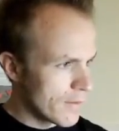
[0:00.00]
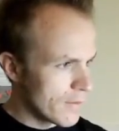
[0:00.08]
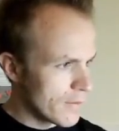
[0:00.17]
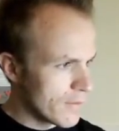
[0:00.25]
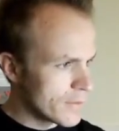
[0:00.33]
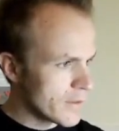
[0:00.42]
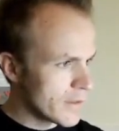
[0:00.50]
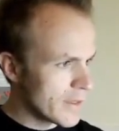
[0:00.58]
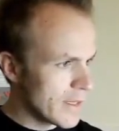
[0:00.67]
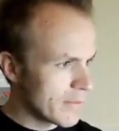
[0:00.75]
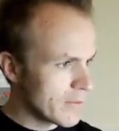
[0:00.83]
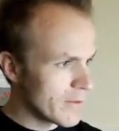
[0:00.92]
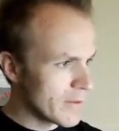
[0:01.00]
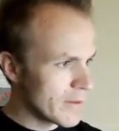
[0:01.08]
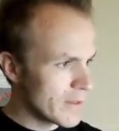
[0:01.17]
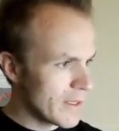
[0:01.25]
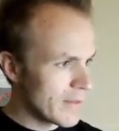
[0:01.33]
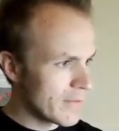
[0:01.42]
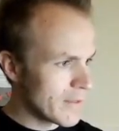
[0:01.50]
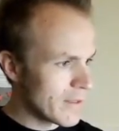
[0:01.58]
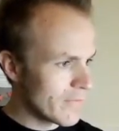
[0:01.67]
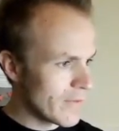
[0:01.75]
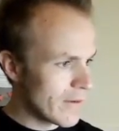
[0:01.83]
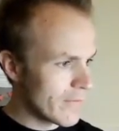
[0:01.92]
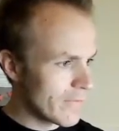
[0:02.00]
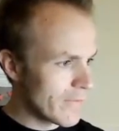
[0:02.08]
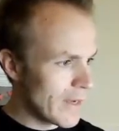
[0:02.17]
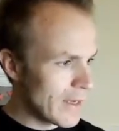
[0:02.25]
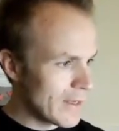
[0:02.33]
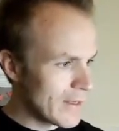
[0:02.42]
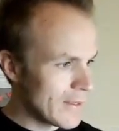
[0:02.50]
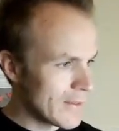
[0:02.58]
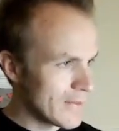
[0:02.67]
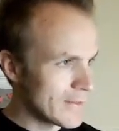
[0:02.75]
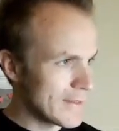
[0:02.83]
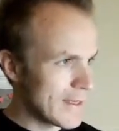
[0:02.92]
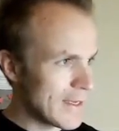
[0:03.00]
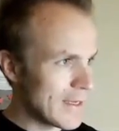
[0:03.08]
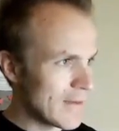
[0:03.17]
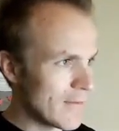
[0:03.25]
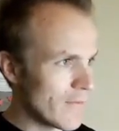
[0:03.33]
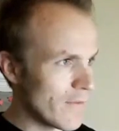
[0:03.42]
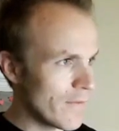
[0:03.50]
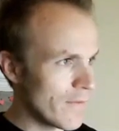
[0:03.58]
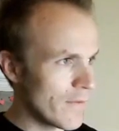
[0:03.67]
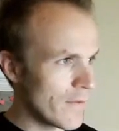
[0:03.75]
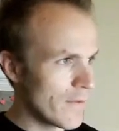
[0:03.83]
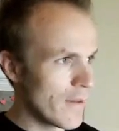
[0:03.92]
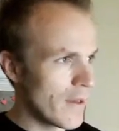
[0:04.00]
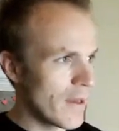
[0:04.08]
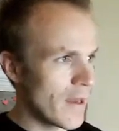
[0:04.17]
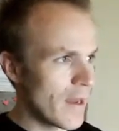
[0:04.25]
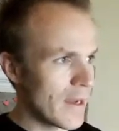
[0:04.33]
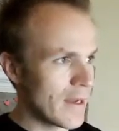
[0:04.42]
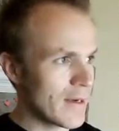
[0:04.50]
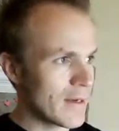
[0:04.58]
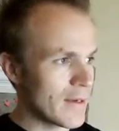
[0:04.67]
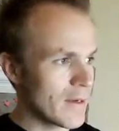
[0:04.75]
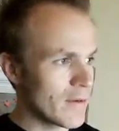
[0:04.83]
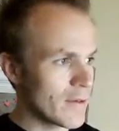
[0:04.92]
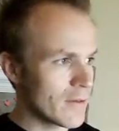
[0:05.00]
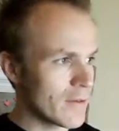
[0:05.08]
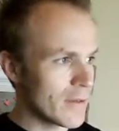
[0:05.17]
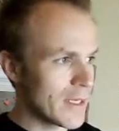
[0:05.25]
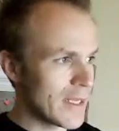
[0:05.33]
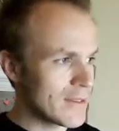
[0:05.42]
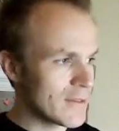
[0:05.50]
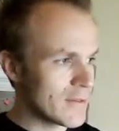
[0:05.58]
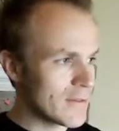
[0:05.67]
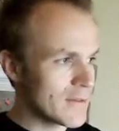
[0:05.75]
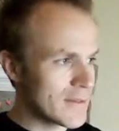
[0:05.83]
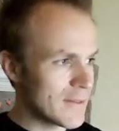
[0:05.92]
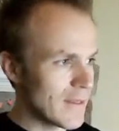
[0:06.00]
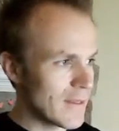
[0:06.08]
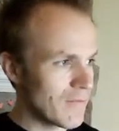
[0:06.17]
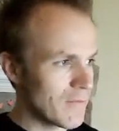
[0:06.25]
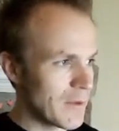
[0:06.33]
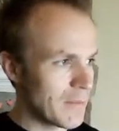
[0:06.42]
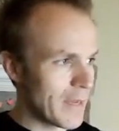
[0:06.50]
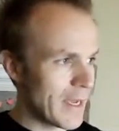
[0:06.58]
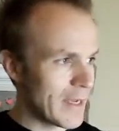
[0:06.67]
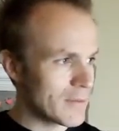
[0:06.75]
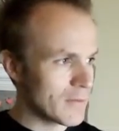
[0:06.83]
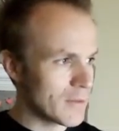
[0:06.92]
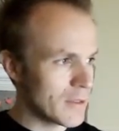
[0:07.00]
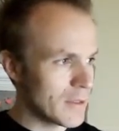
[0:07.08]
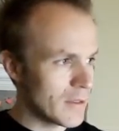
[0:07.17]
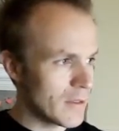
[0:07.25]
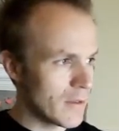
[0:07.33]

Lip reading: User enabled, email verified, save. I gotta go to credentials and give them a password.